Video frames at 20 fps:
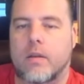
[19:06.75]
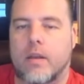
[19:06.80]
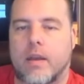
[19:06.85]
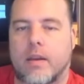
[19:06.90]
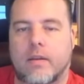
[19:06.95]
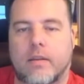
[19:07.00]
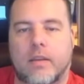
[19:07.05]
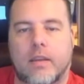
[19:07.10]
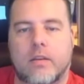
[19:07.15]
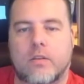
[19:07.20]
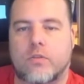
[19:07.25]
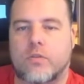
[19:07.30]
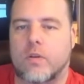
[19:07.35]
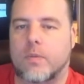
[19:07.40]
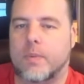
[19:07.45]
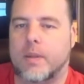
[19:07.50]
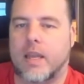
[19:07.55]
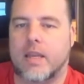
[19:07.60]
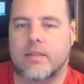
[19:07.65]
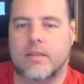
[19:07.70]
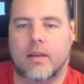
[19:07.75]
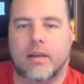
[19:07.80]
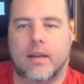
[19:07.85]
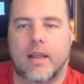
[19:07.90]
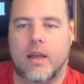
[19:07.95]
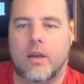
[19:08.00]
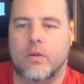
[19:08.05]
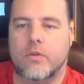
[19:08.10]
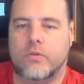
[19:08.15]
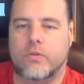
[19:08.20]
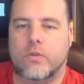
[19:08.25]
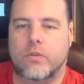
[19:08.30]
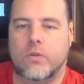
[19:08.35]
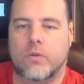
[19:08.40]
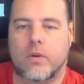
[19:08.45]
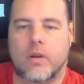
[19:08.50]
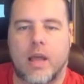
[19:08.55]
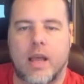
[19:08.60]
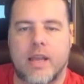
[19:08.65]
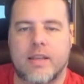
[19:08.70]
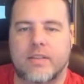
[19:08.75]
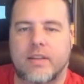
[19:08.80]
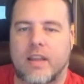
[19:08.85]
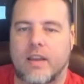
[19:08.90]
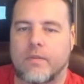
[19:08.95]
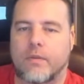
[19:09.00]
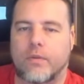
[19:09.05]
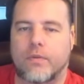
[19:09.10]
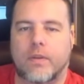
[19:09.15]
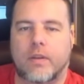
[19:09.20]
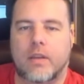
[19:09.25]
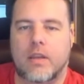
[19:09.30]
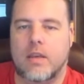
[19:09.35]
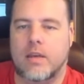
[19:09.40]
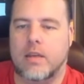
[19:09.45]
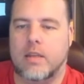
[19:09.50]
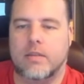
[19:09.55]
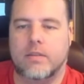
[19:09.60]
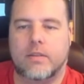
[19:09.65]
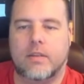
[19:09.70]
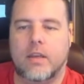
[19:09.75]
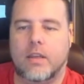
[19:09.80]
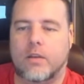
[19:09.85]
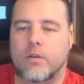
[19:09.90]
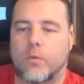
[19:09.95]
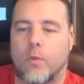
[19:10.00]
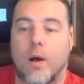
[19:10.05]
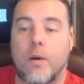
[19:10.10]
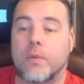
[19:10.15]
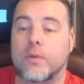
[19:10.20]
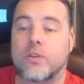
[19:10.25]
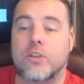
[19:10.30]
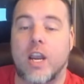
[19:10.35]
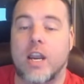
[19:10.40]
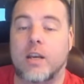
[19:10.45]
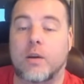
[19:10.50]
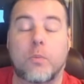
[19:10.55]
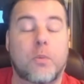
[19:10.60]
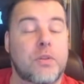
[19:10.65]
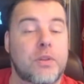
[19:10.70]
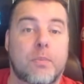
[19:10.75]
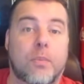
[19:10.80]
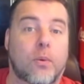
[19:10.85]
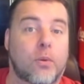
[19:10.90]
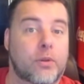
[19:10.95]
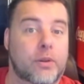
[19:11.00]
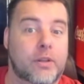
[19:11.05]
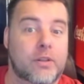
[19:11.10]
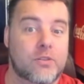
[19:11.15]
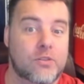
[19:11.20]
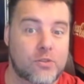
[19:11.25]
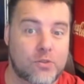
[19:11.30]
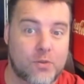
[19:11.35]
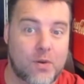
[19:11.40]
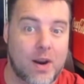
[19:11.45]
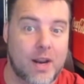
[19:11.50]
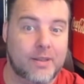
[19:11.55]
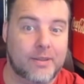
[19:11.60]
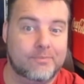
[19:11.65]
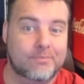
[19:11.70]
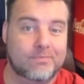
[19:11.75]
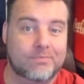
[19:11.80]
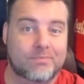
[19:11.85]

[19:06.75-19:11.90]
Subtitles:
And again, Triple Cast allows to utilize everything in his kit while we're chaining with the Bolt and Strike.